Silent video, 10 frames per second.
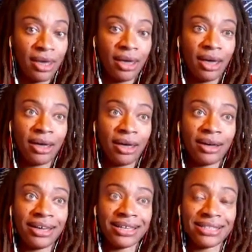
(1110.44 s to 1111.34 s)

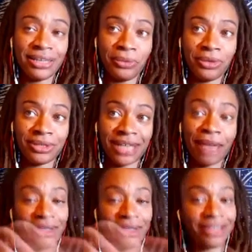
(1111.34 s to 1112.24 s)
because it was, I
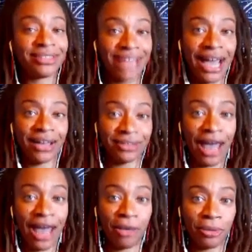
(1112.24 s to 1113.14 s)
mean,
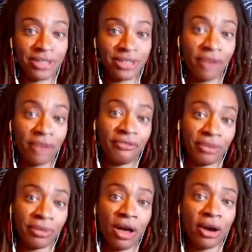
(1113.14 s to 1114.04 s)
the album is called
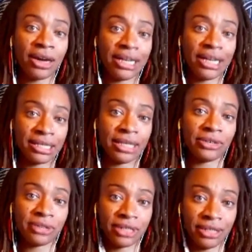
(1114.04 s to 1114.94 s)
From the Heart. It's
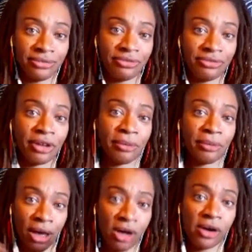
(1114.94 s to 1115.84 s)
literally from
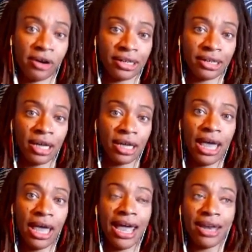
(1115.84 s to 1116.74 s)
my heart,
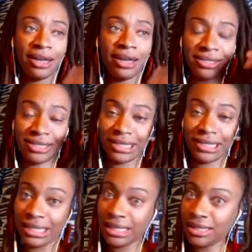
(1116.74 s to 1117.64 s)
and
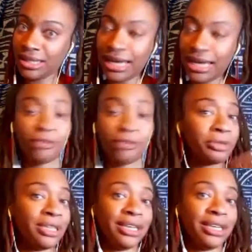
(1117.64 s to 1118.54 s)
it's
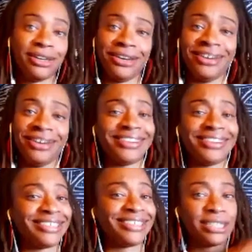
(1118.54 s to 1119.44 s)
several years
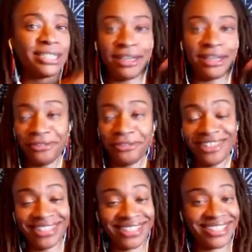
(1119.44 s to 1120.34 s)
of
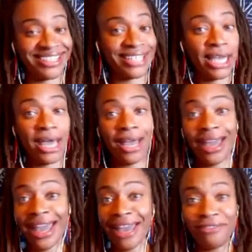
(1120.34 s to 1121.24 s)
just
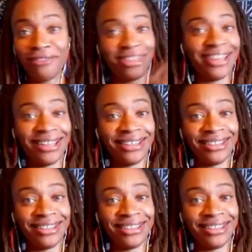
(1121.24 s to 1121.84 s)
everything,